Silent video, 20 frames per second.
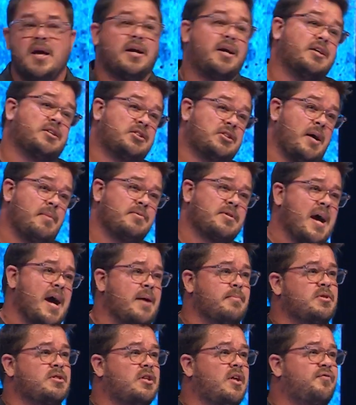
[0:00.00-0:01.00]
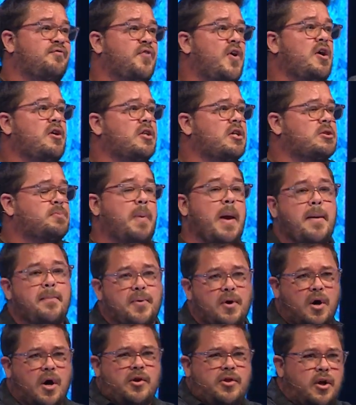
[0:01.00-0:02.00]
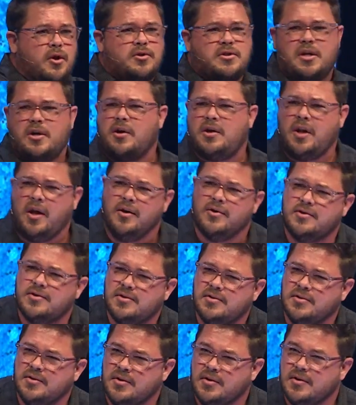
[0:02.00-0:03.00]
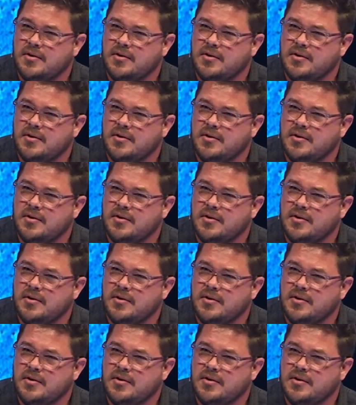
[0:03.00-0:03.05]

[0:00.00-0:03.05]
because sometimes the furthest people are those that are close.